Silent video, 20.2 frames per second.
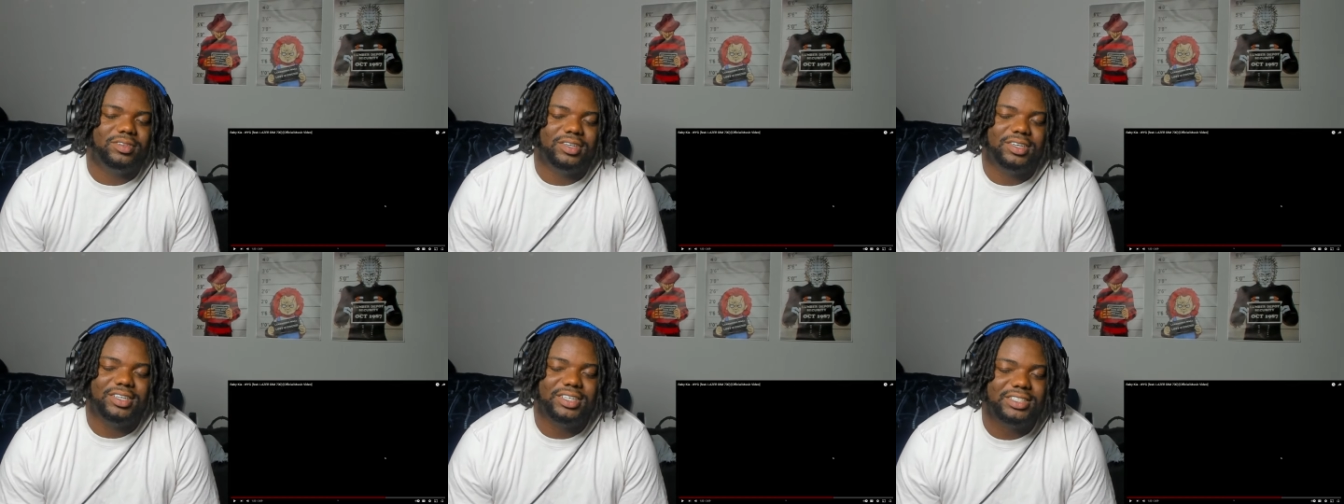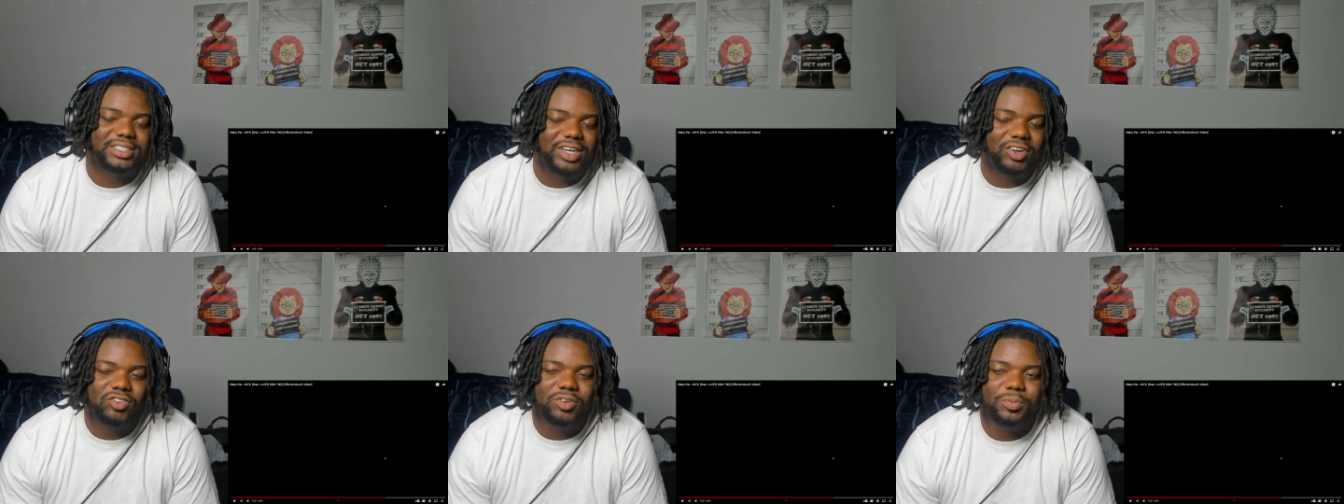it's
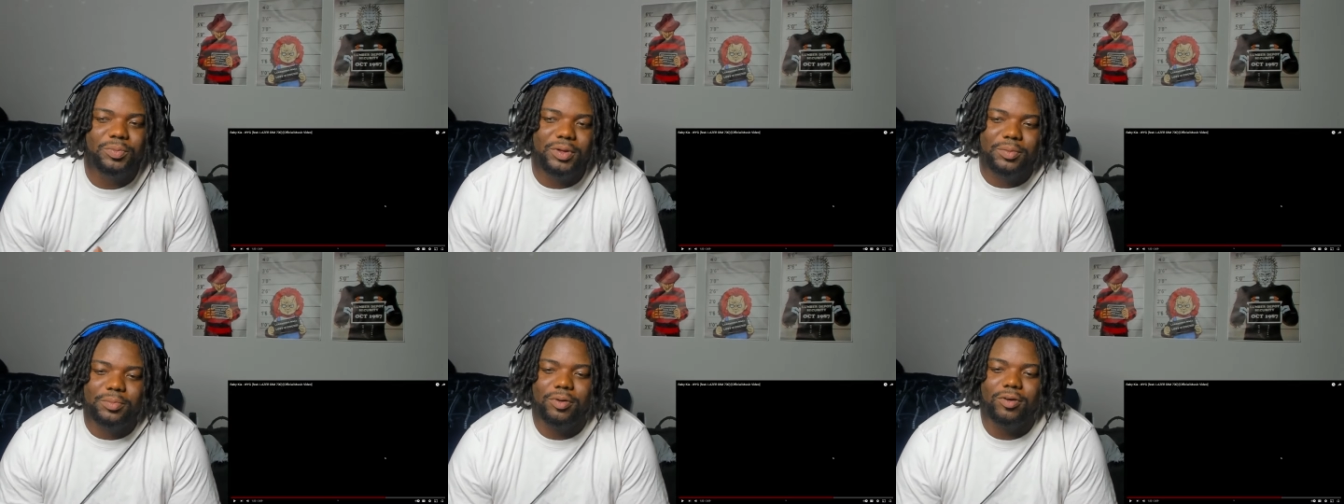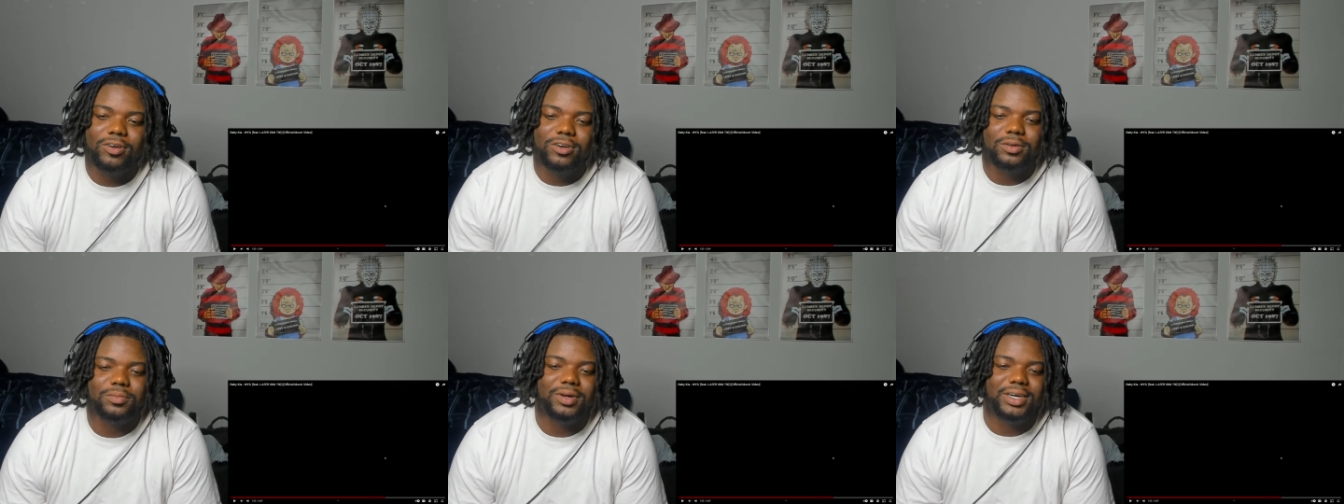never been
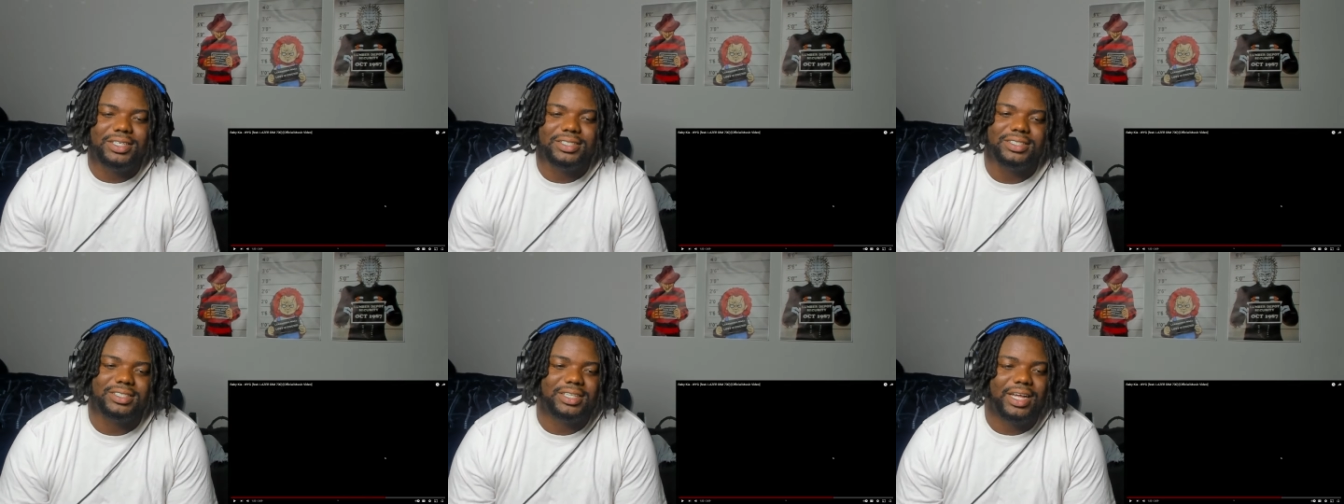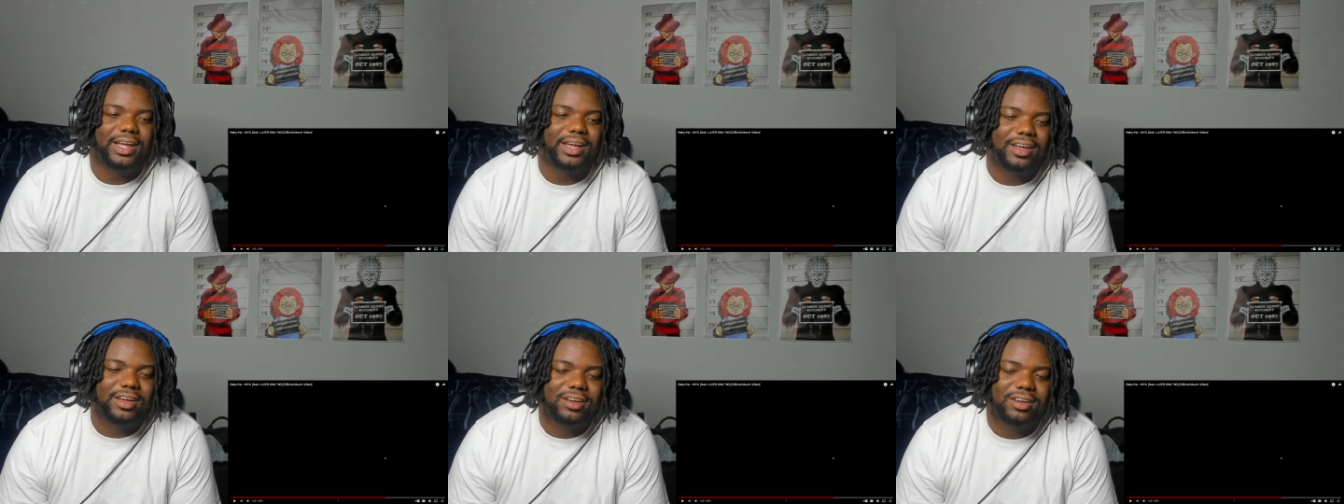part of my
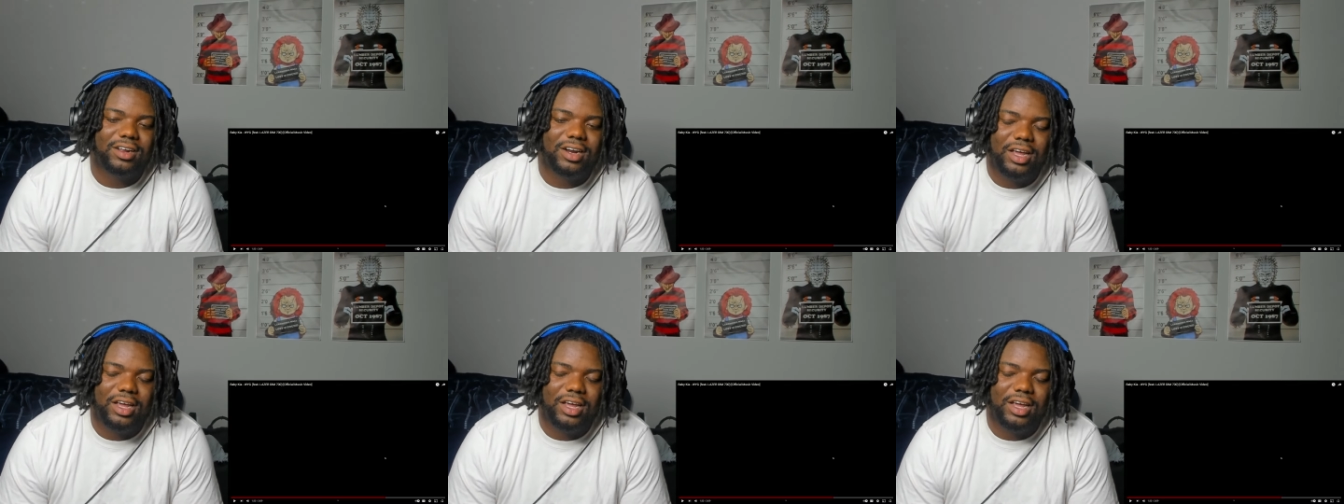style.